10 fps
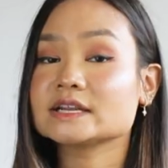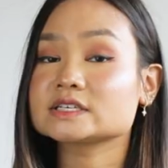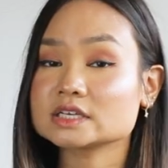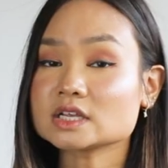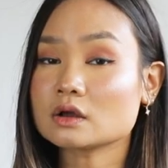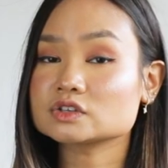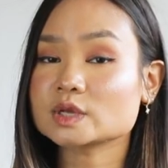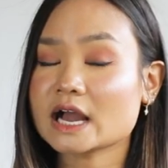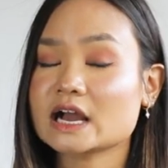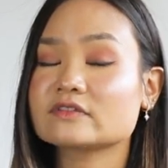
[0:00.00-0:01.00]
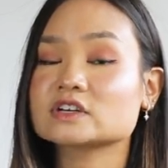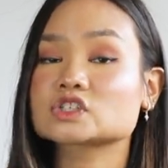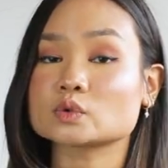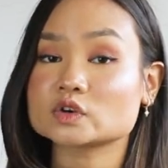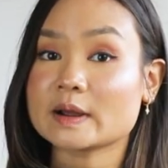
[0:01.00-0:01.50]
and it does also have
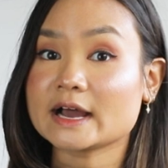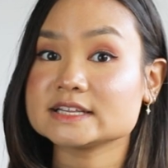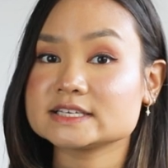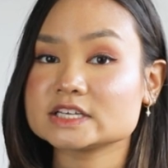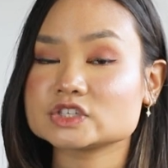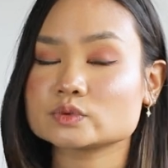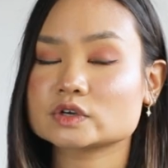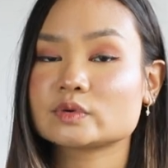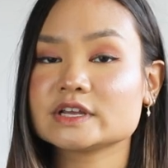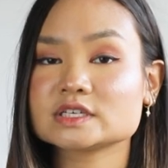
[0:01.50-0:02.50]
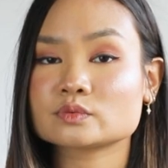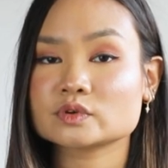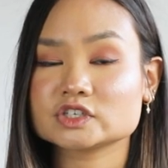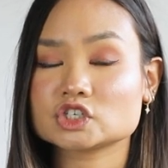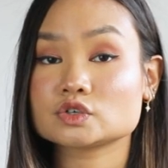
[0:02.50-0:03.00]
shoulder pads in it, so it creates a
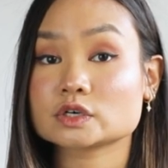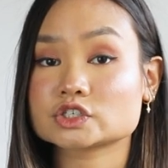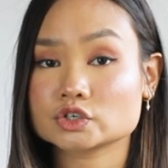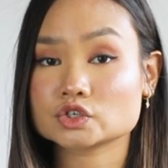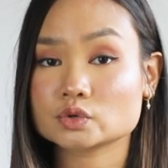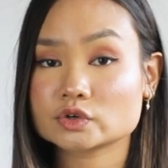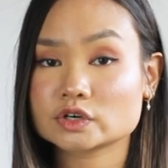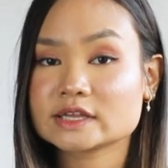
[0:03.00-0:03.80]
really structured shoulder.